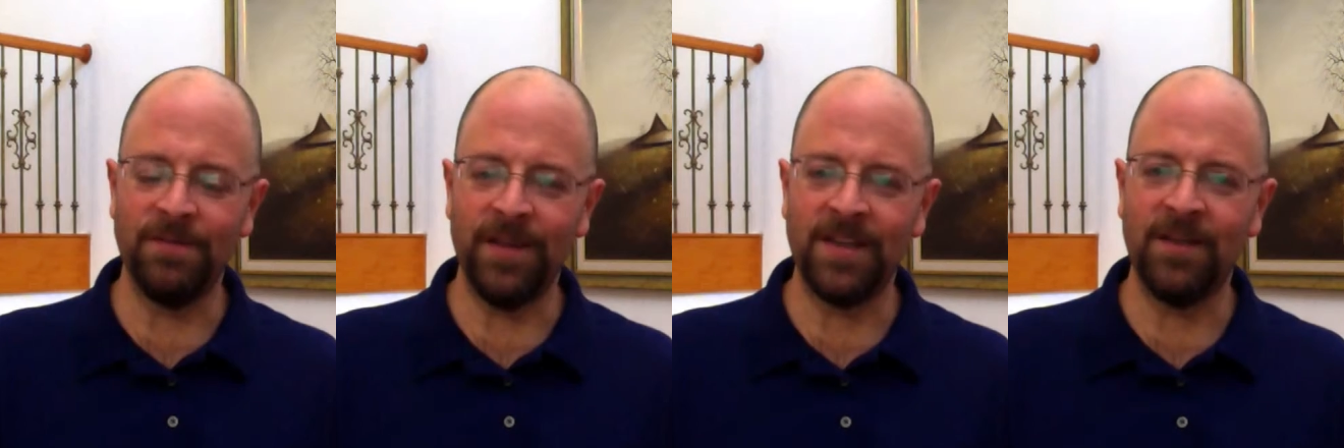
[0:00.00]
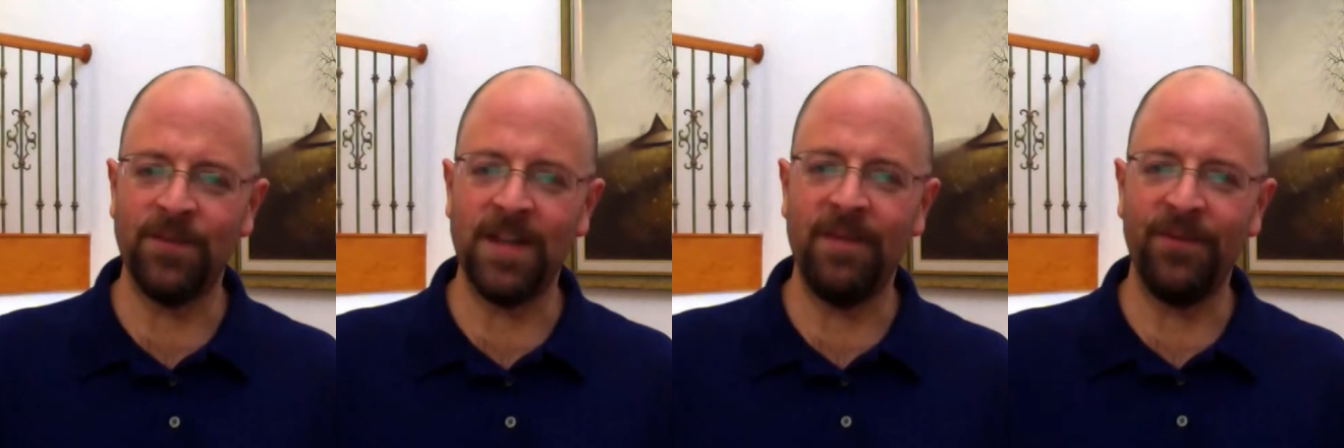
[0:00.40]
my son
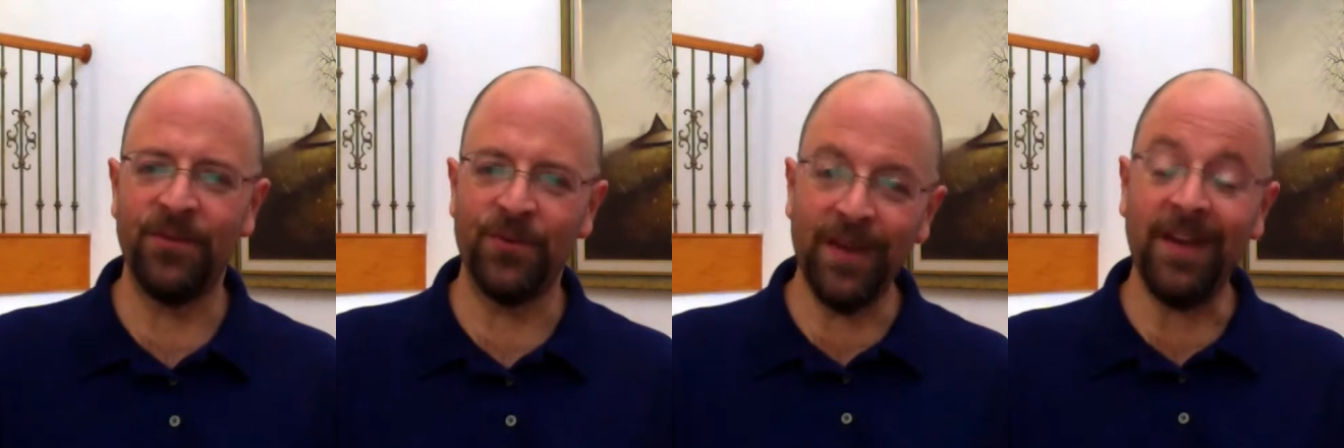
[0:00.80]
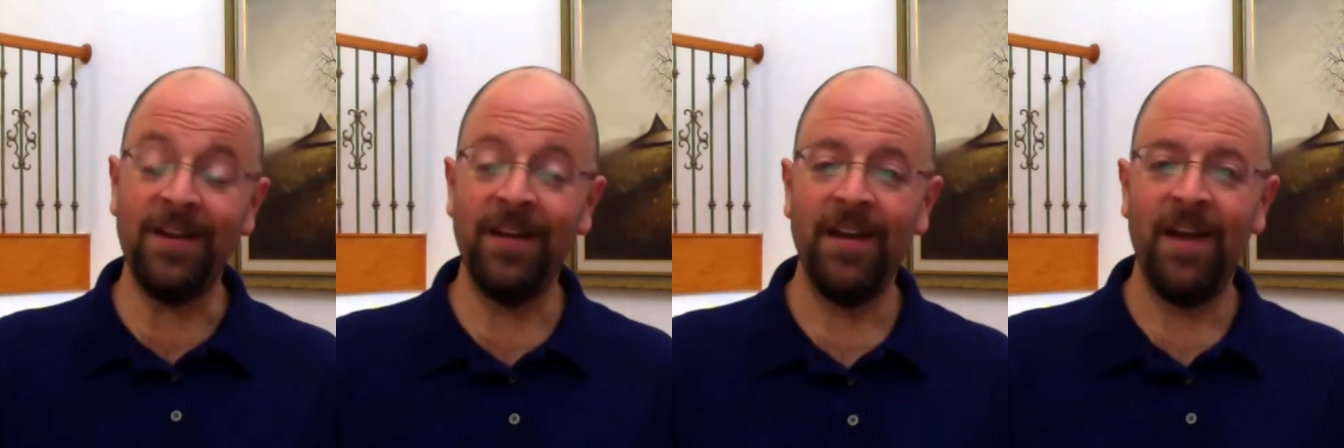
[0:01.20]
was able to
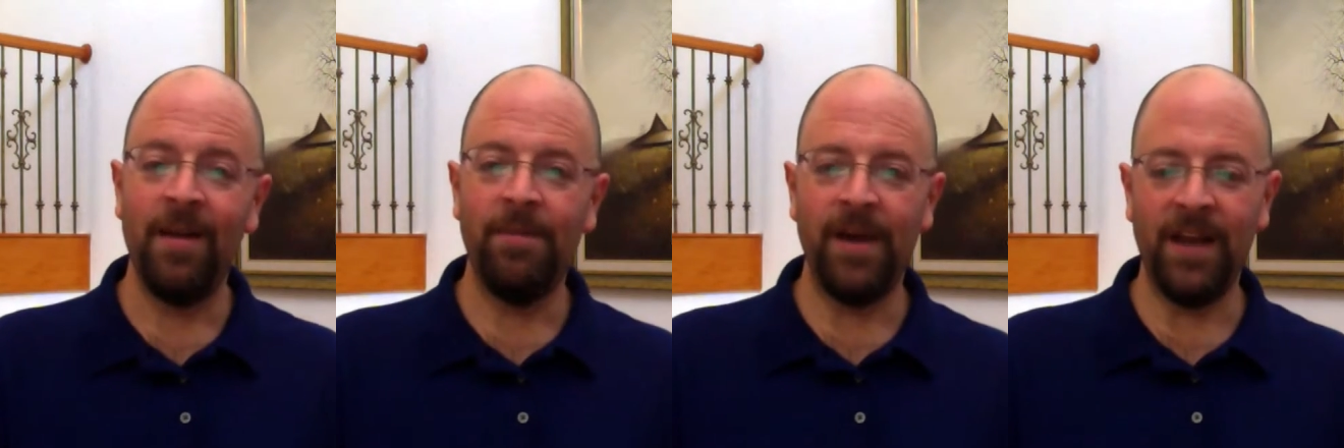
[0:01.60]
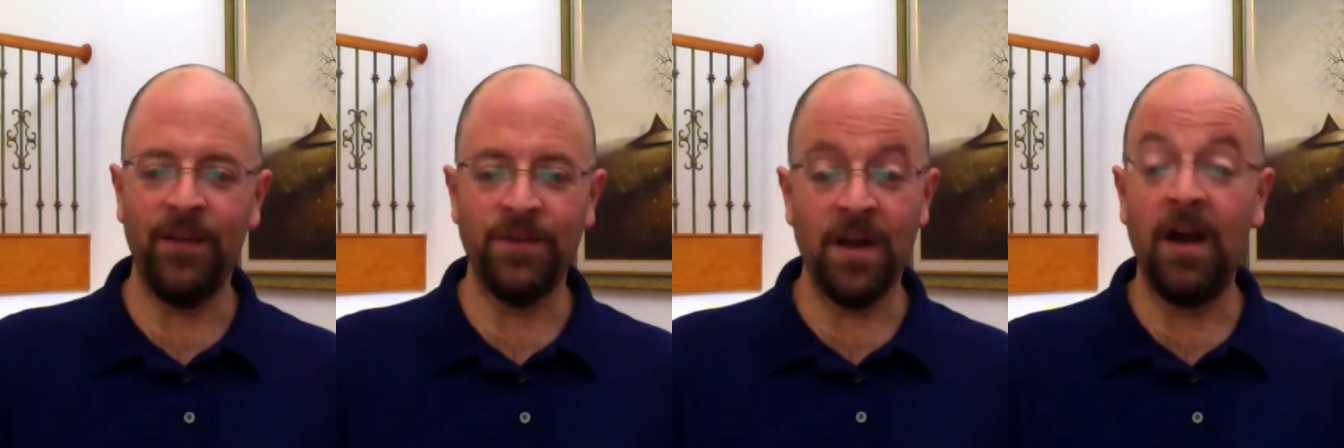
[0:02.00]
read, but he
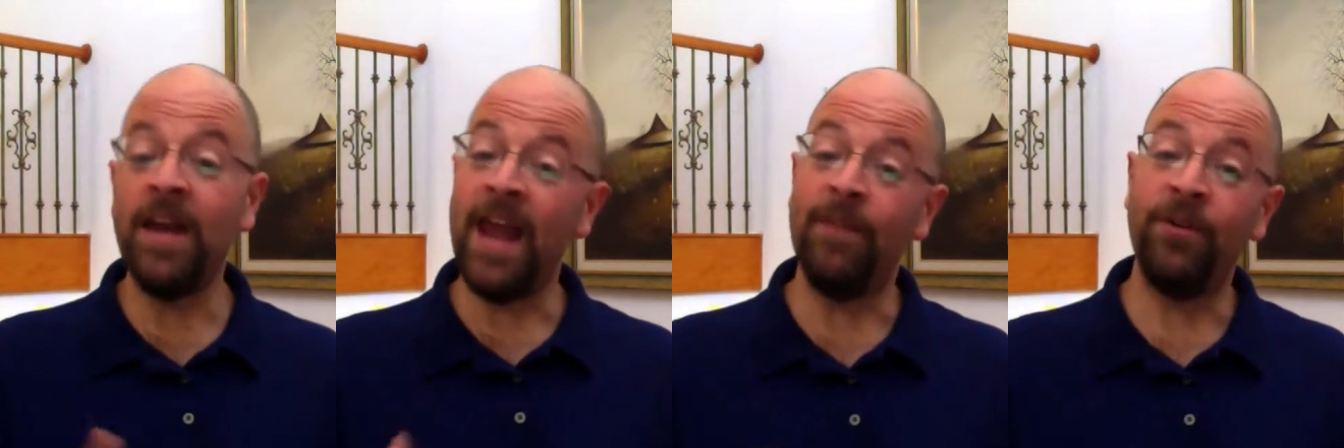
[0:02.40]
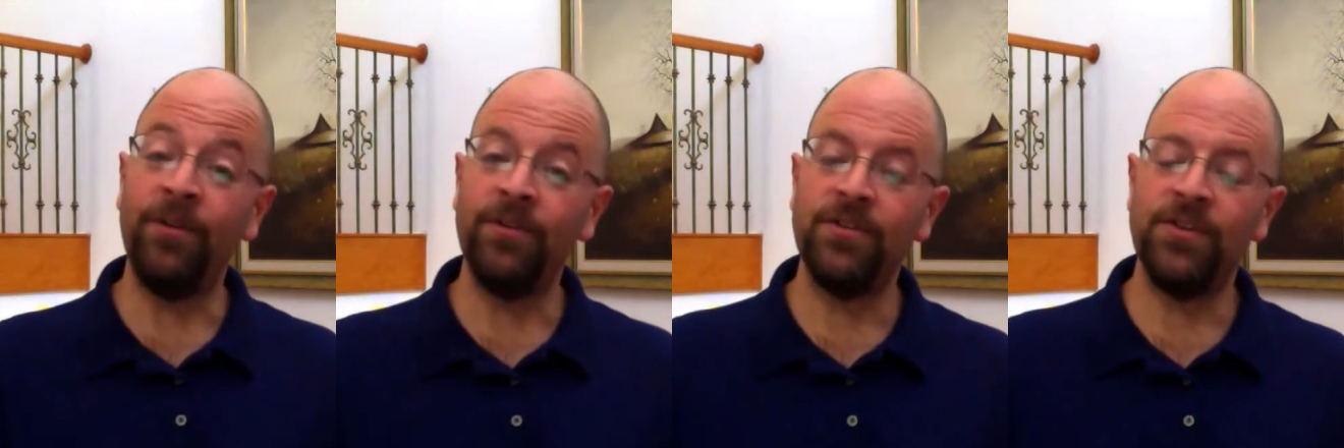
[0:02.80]
was
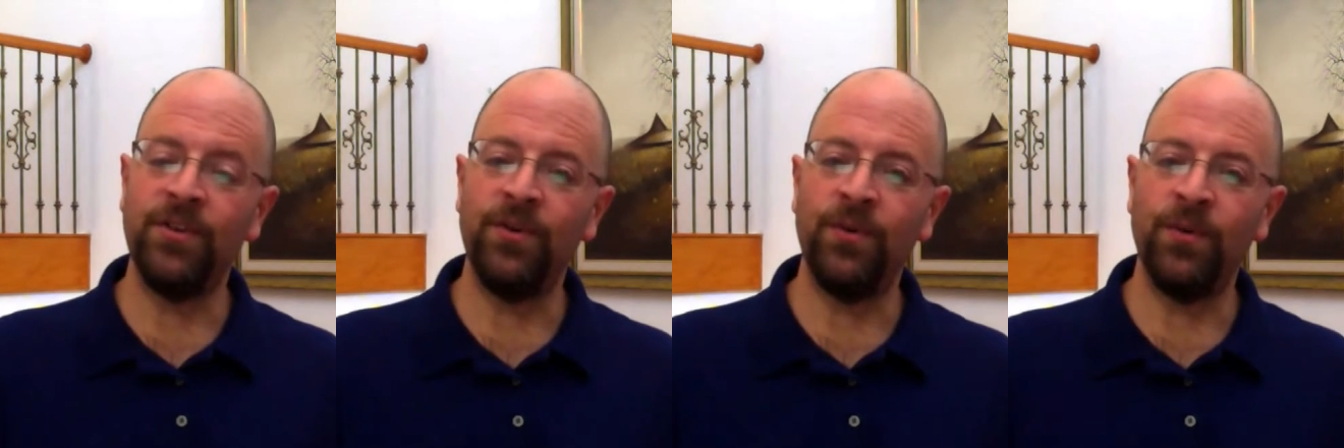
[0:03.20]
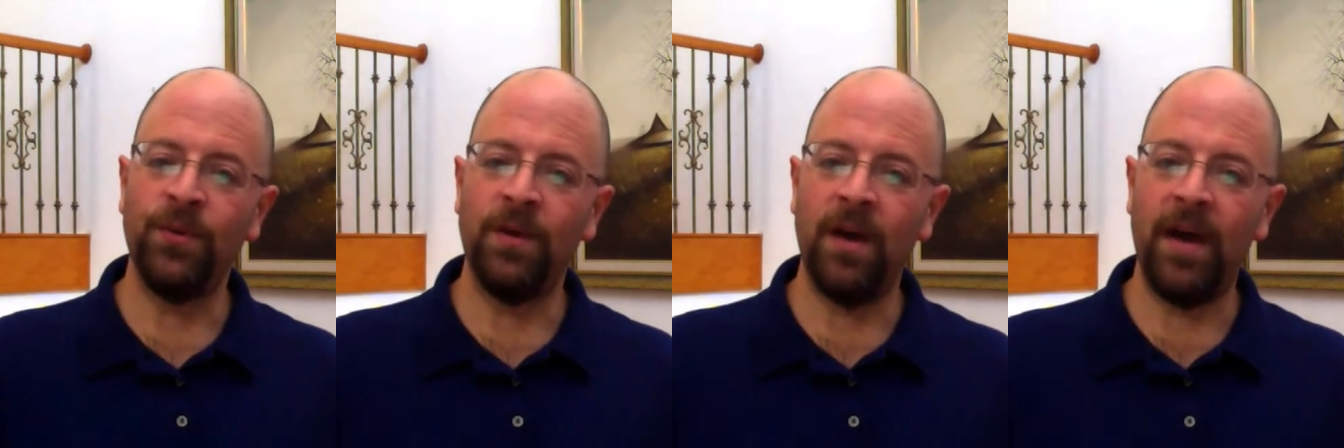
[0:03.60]
unable
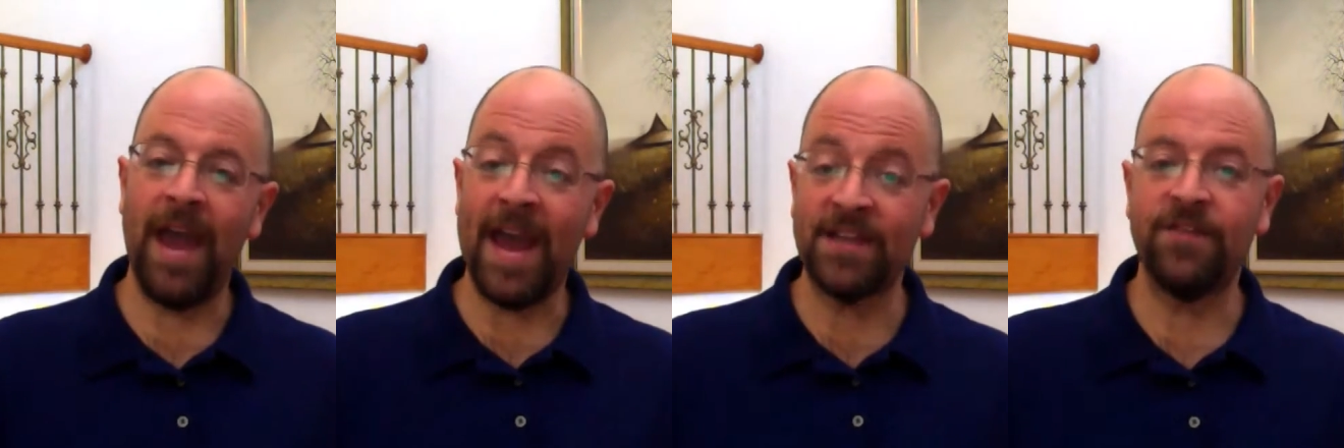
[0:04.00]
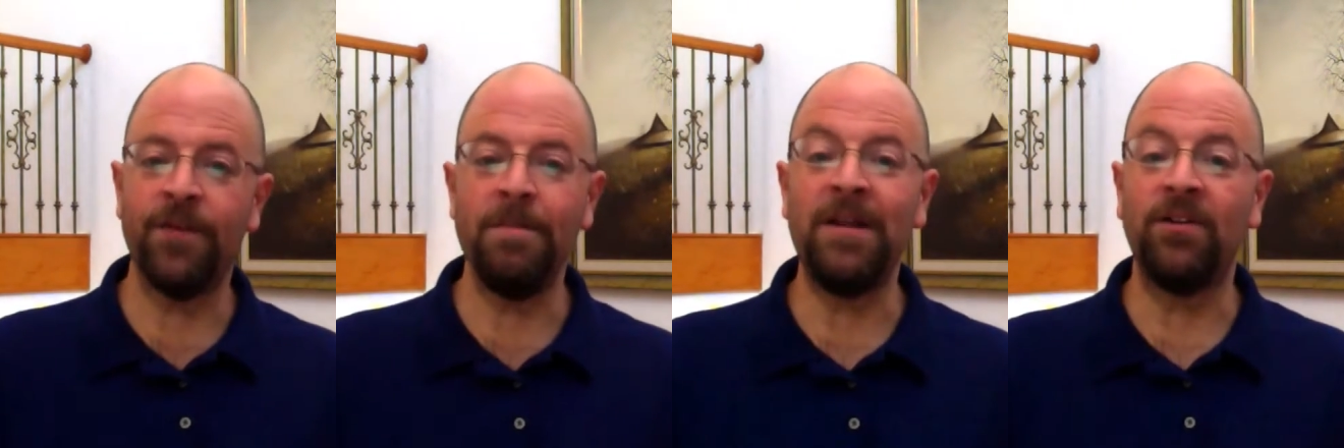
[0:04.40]
to ask
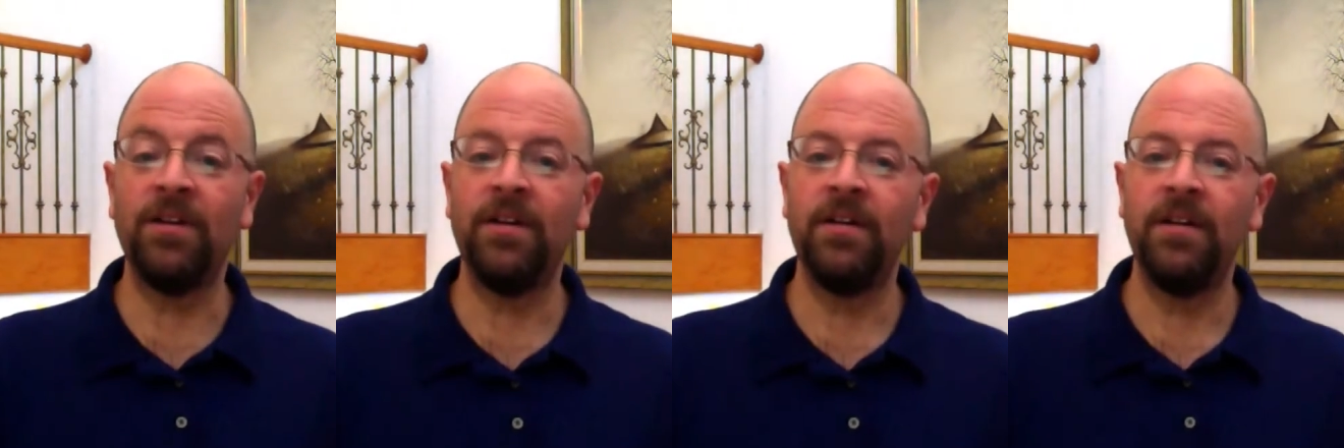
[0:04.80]
for milk.